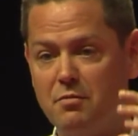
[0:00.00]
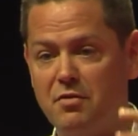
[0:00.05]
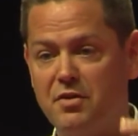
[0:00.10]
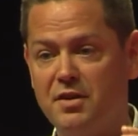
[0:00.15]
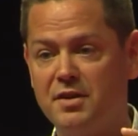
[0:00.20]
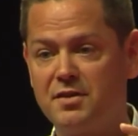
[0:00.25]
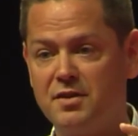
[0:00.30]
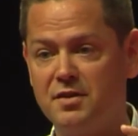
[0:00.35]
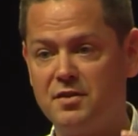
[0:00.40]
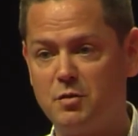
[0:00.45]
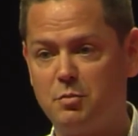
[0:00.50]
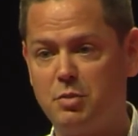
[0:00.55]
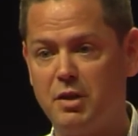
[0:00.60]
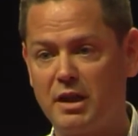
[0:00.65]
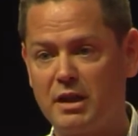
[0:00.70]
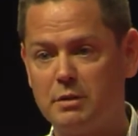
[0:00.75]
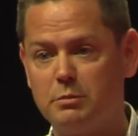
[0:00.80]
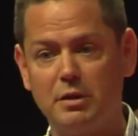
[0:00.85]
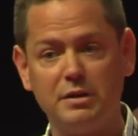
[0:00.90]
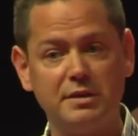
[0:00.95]
this is
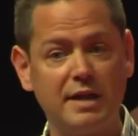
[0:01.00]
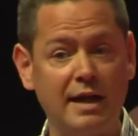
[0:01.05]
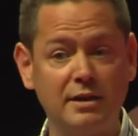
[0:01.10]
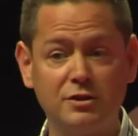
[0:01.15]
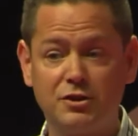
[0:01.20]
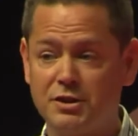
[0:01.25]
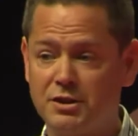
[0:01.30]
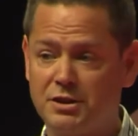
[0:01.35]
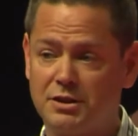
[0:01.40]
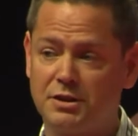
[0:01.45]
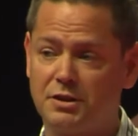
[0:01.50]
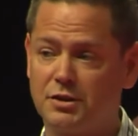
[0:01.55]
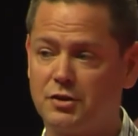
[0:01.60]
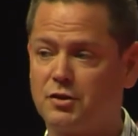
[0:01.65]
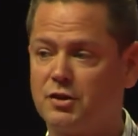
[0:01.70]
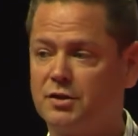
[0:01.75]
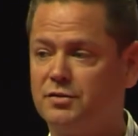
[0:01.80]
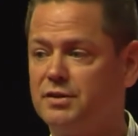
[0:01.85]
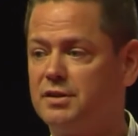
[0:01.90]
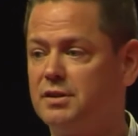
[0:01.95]
applicable not just at the
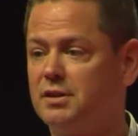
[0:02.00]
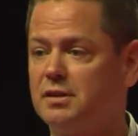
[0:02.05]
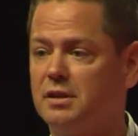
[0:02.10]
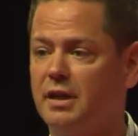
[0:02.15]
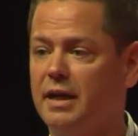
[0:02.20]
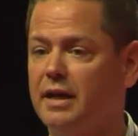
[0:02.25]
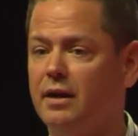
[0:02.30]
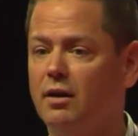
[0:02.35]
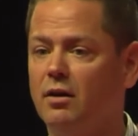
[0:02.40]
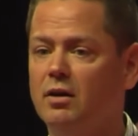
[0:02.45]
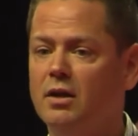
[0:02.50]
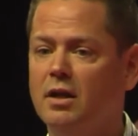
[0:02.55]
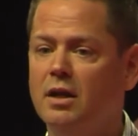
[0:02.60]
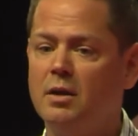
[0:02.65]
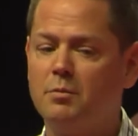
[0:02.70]
services layer,